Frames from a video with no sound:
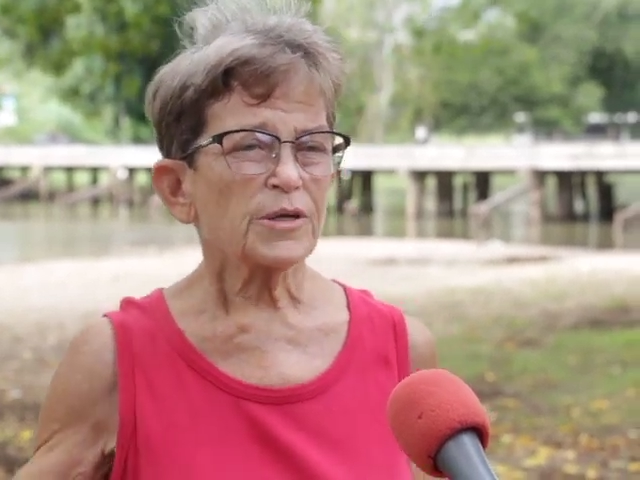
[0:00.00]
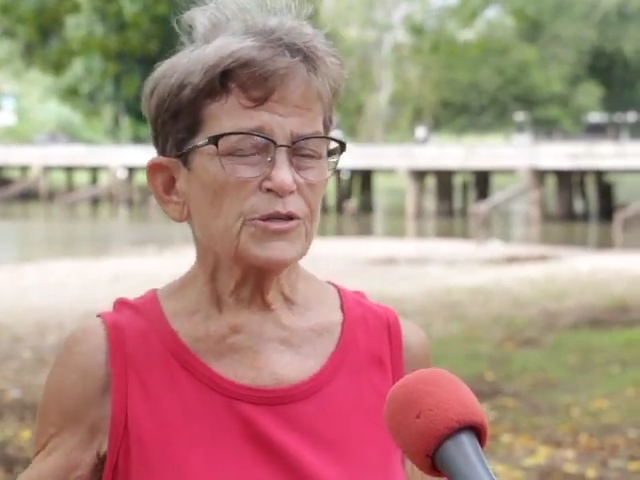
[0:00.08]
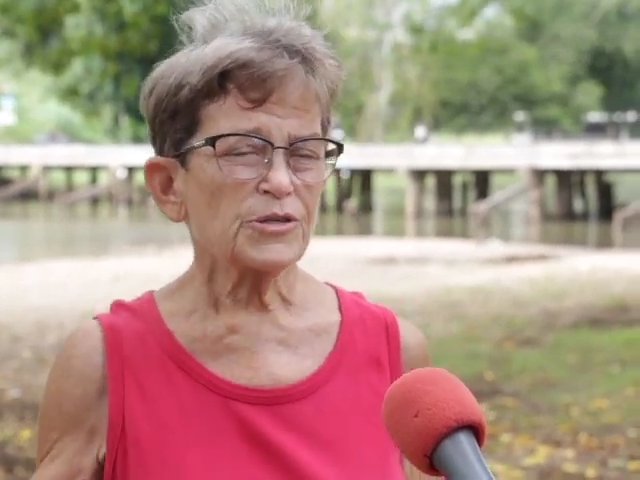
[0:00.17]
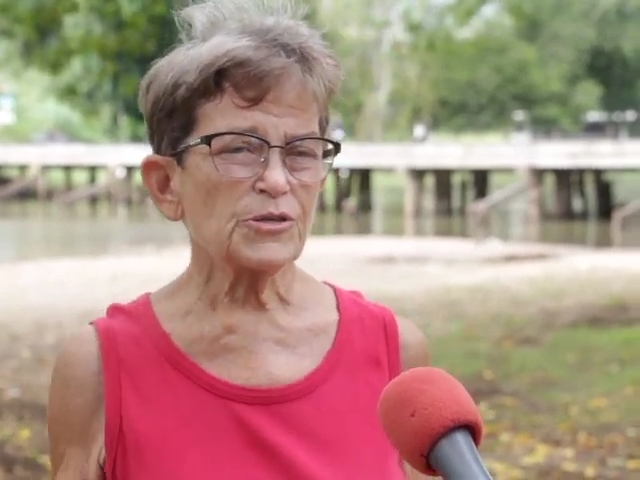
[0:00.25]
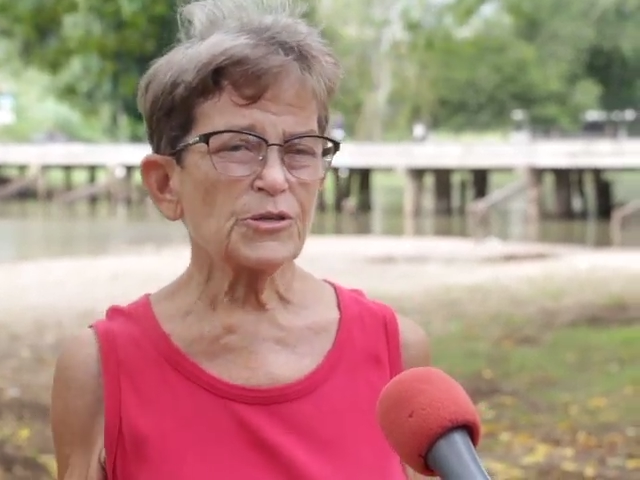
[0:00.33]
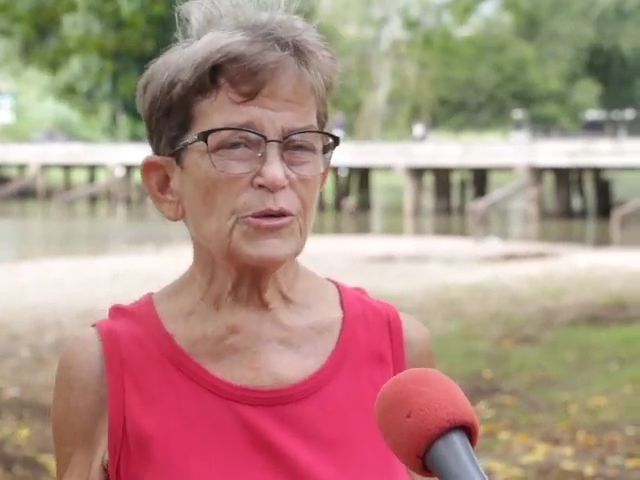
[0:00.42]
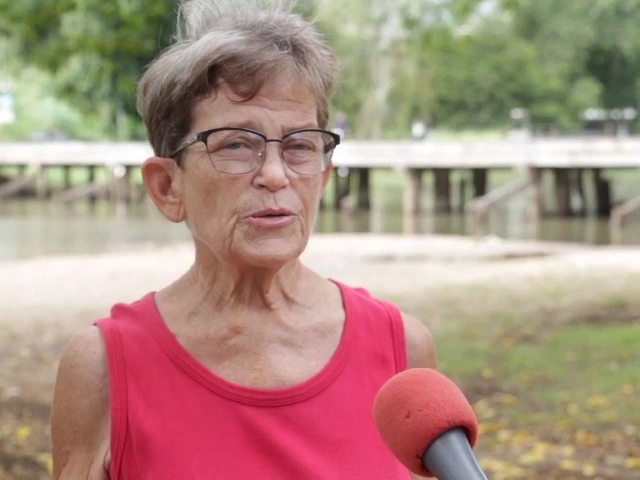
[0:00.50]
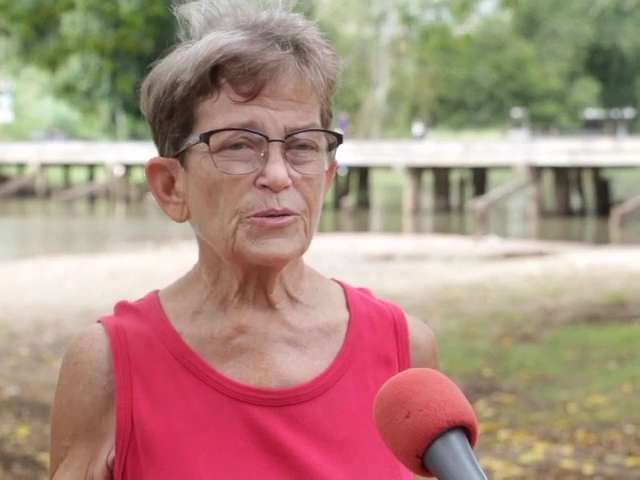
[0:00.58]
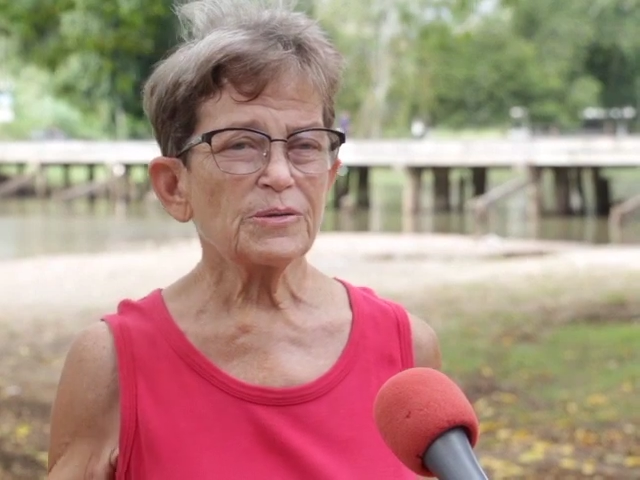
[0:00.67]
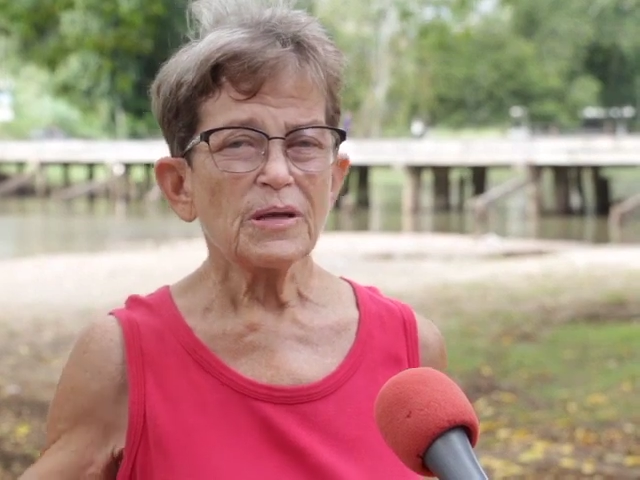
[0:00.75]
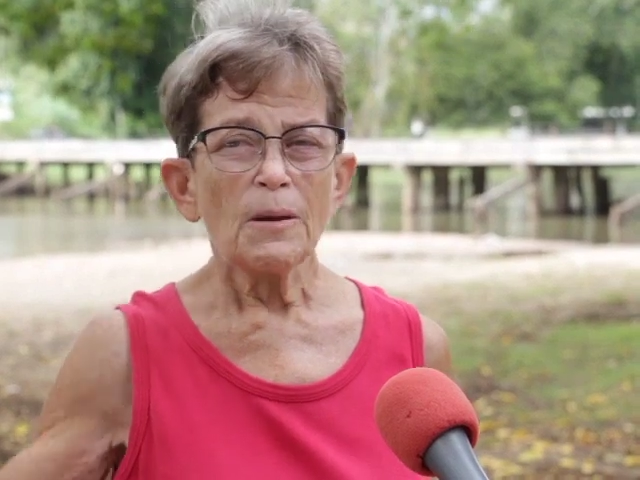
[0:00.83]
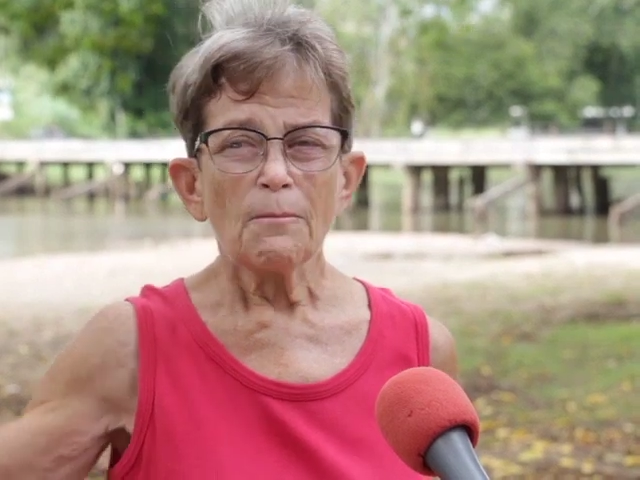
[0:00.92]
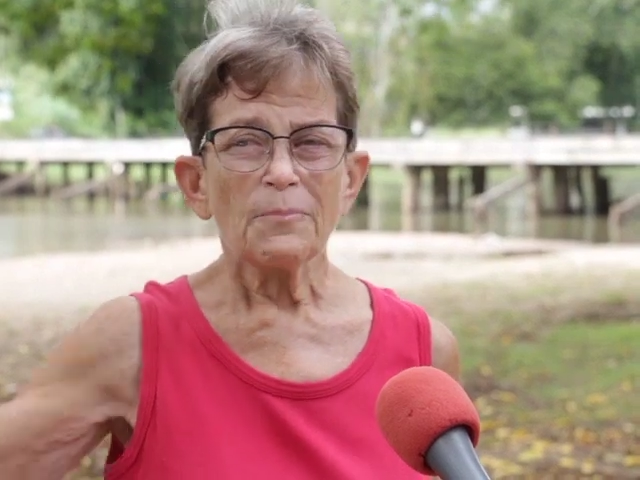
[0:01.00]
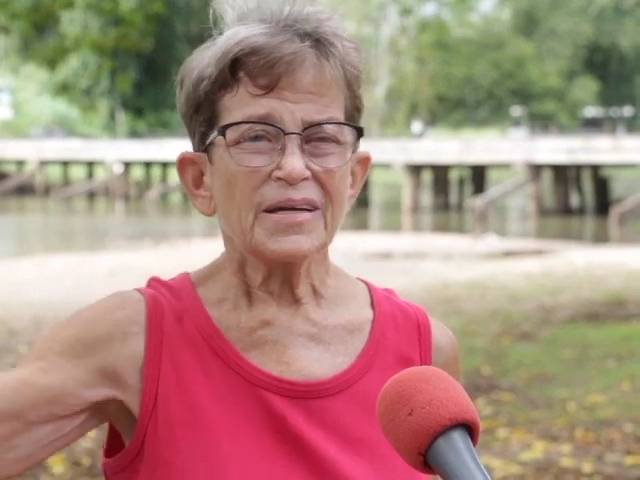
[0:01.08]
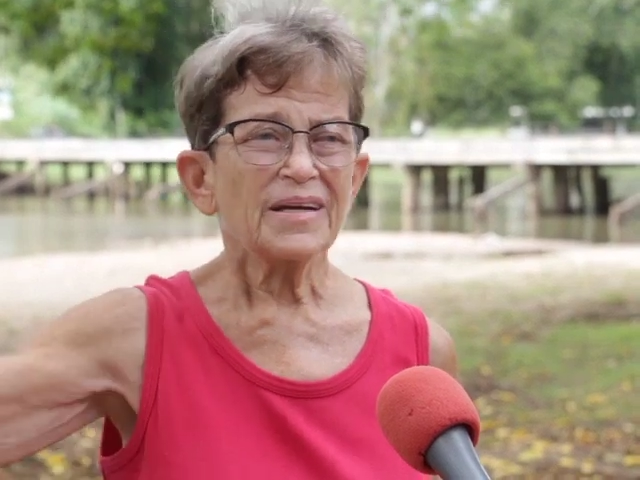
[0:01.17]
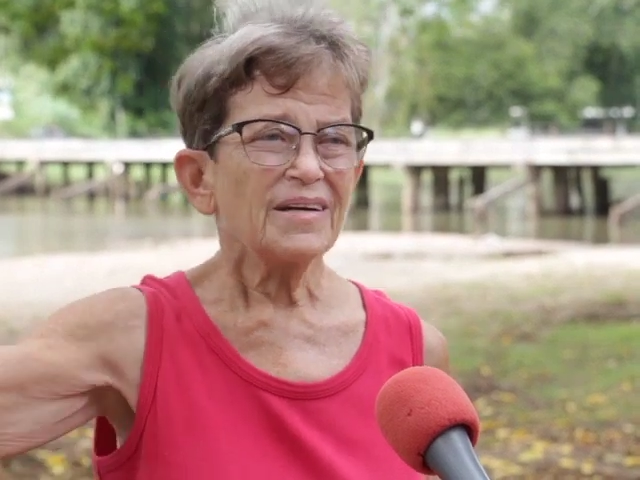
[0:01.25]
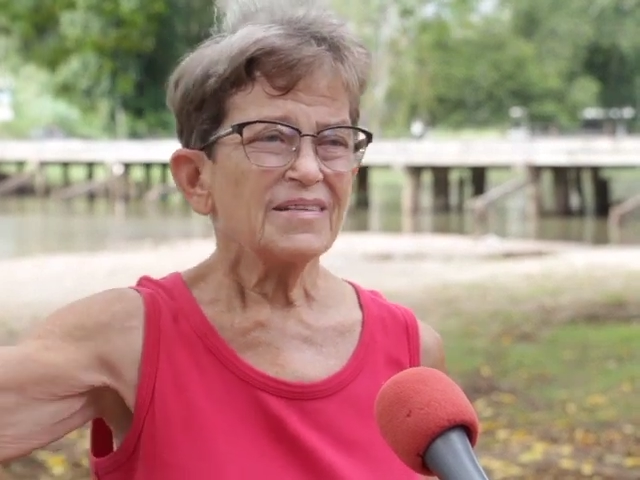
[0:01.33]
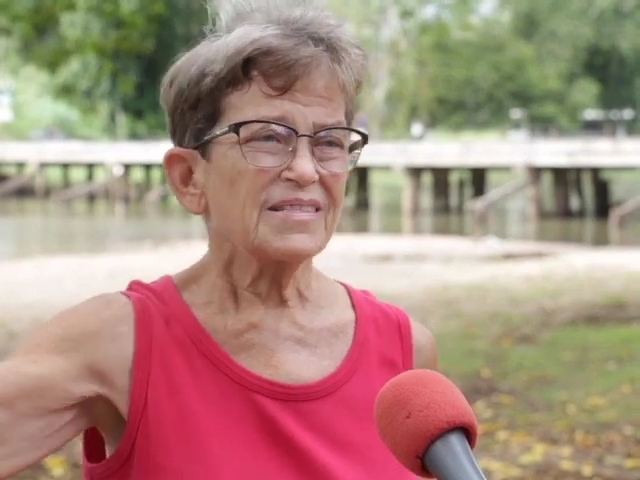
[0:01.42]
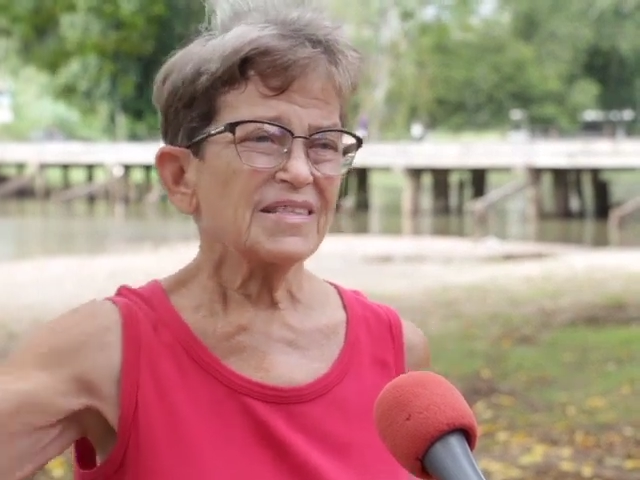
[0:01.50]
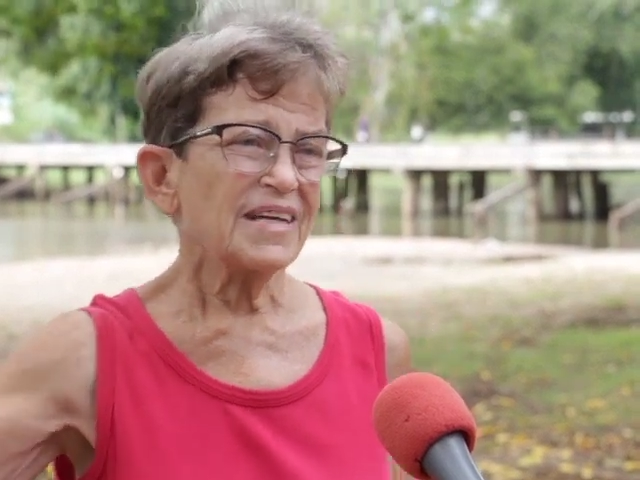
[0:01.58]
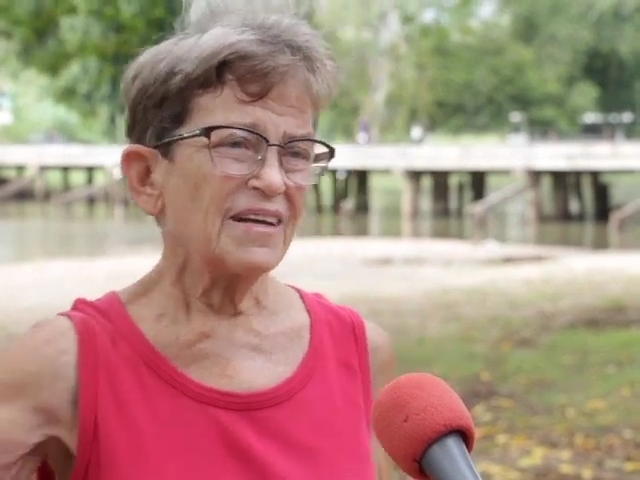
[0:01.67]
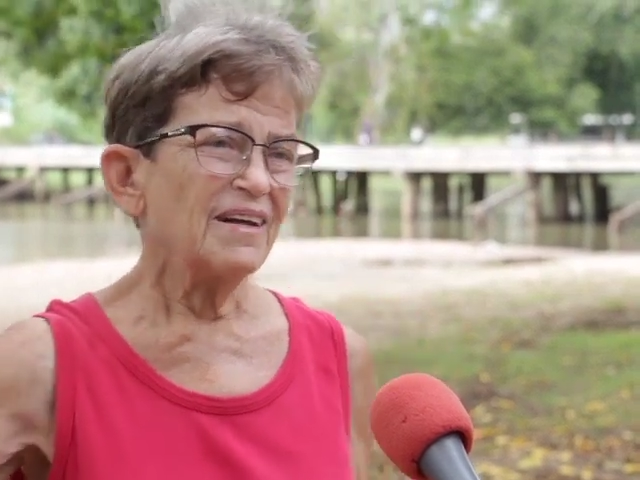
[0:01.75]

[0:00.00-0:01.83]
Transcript: concerned because